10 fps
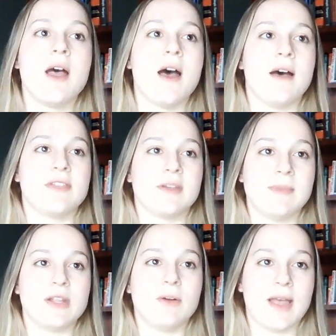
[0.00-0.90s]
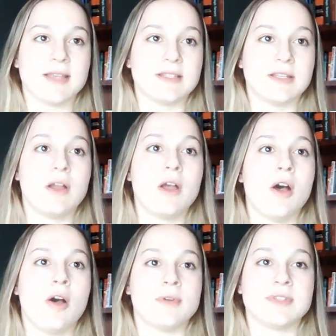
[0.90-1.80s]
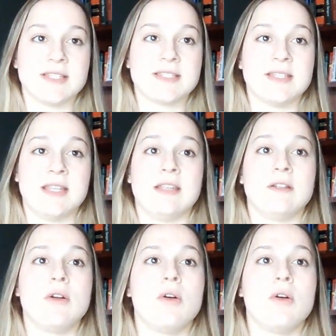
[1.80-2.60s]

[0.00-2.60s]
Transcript: of the amino acid homocysteine